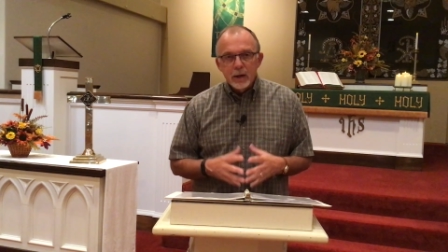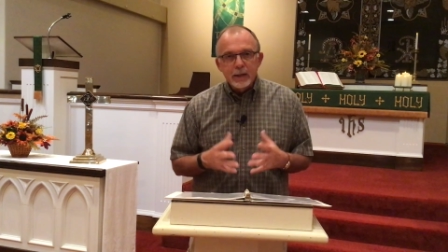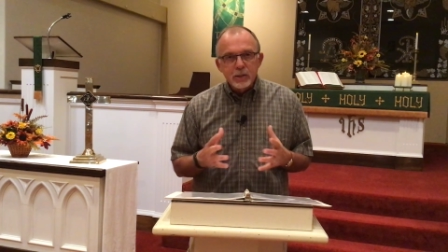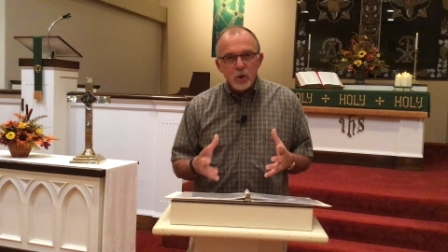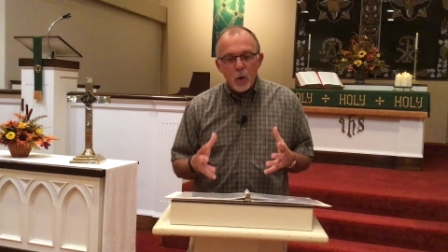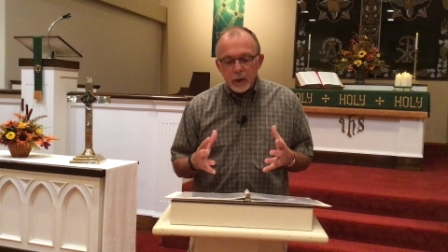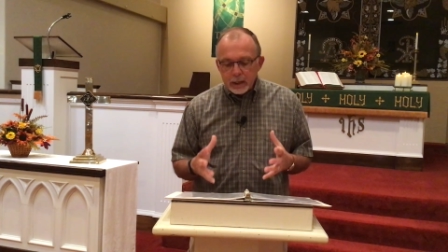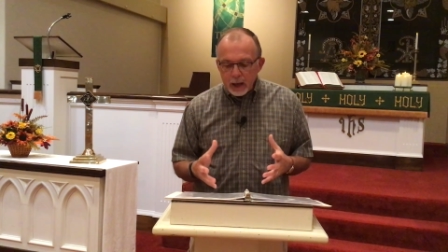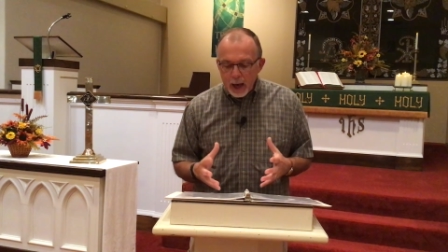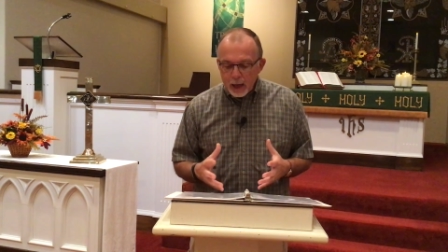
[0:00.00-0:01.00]

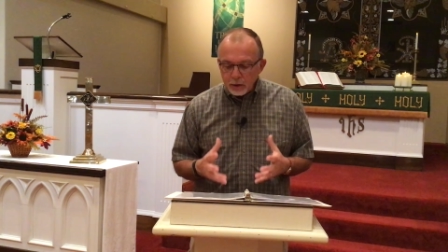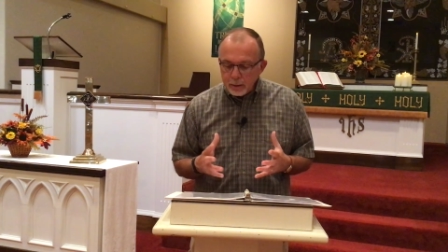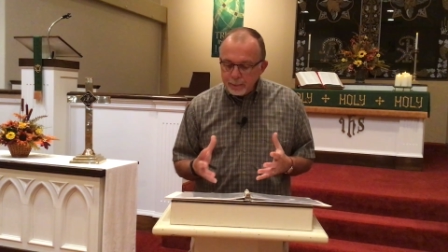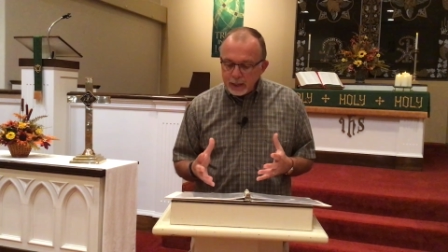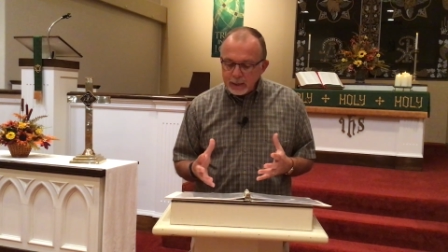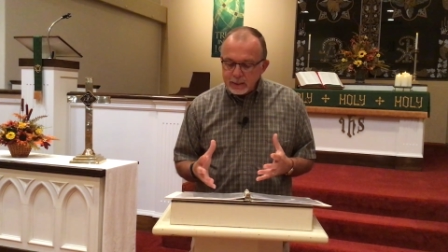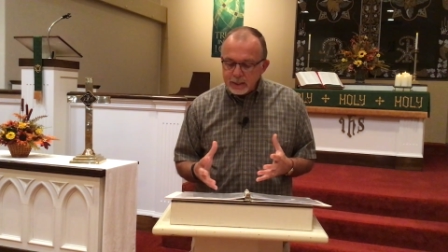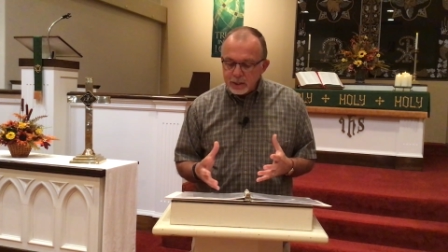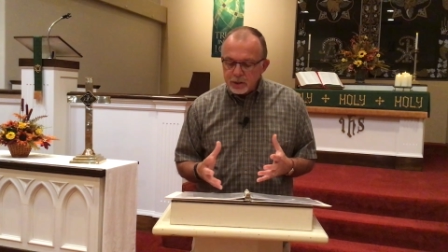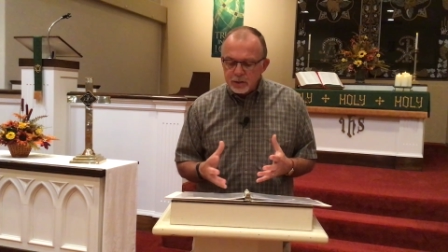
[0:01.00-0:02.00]
Consulting God on the big
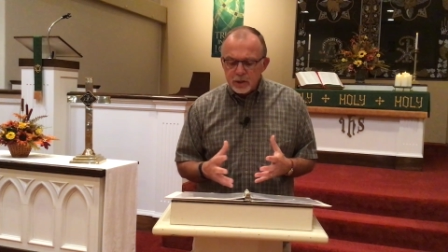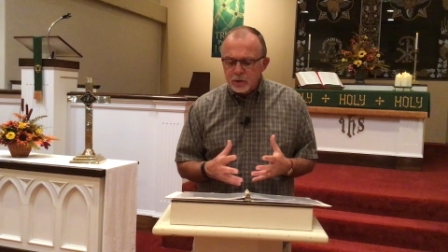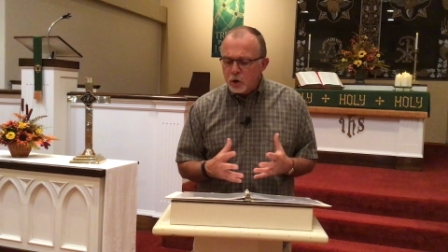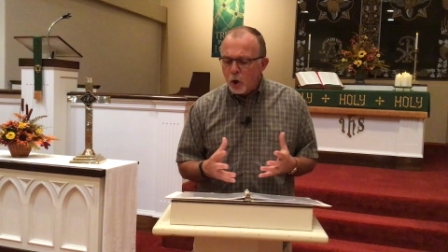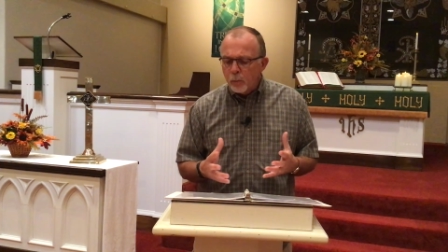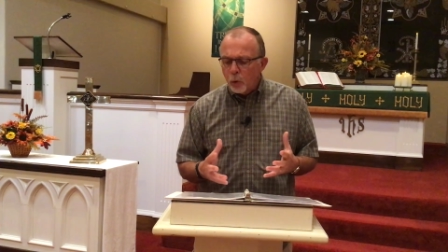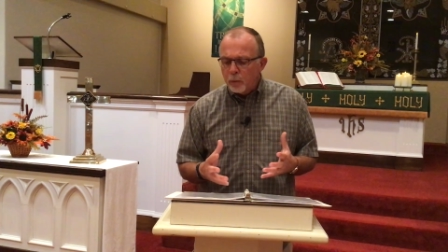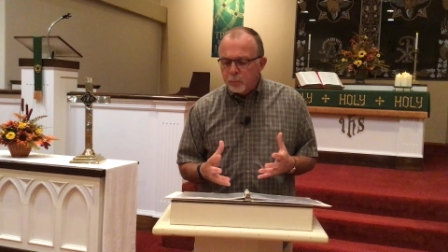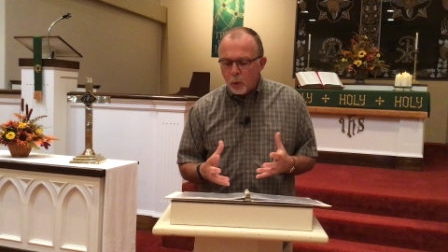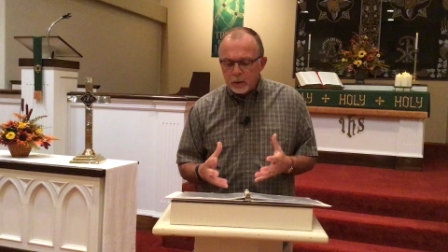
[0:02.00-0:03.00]
decisions is no more
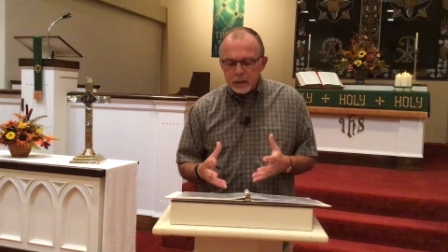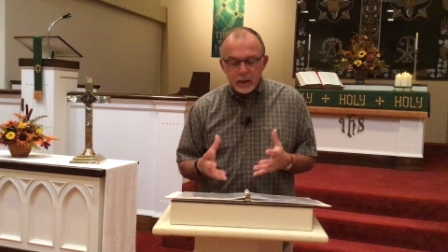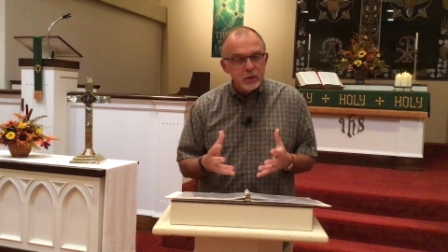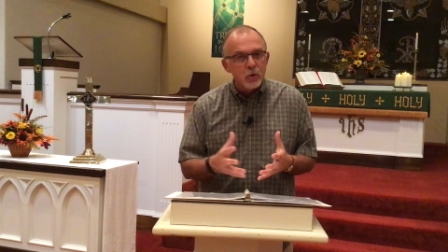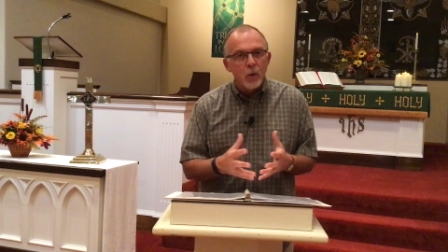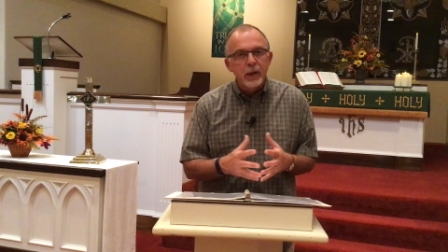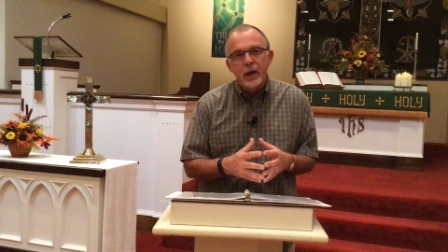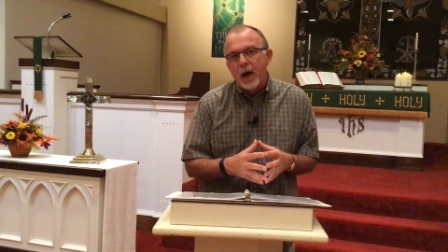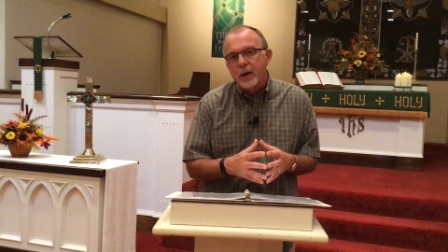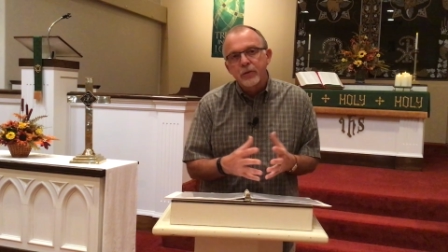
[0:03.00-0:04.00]
important than consulting
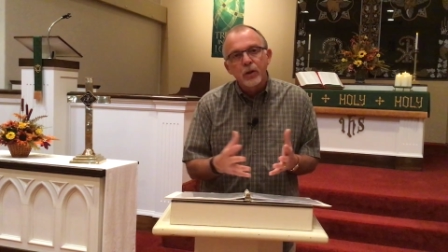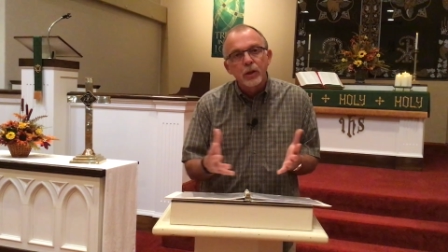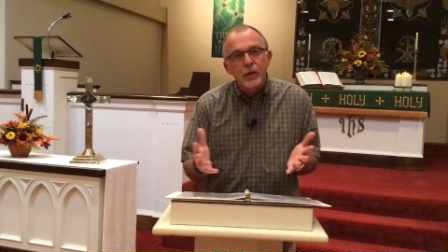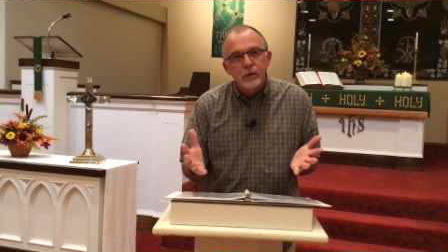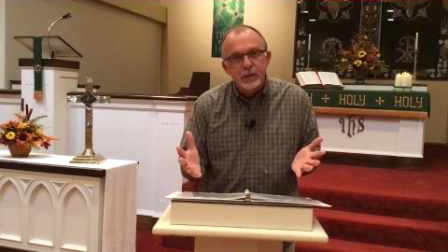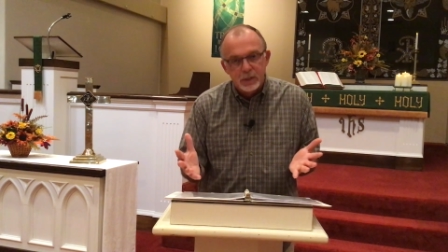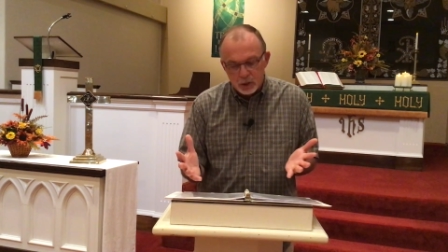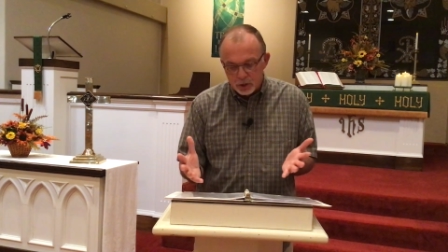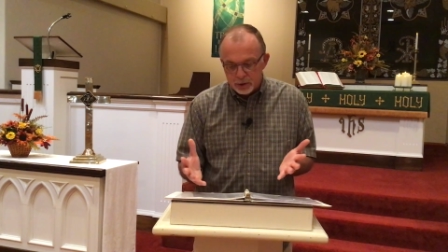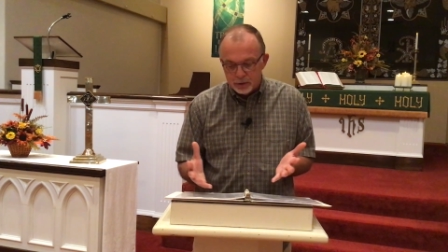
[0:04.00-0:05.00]
God on the little
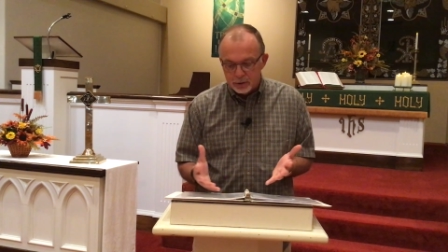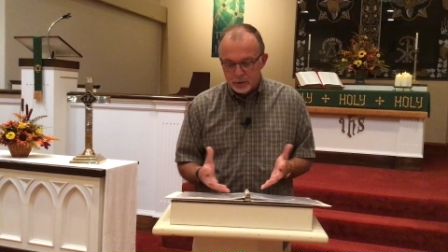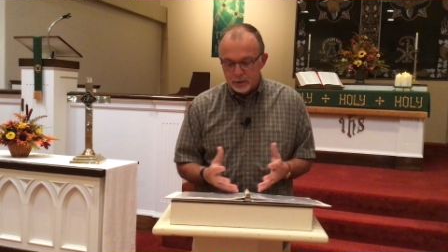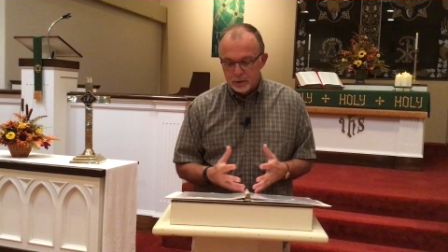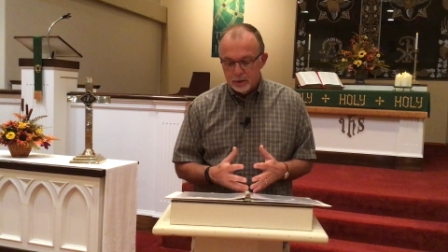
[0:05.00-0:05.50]
decisions.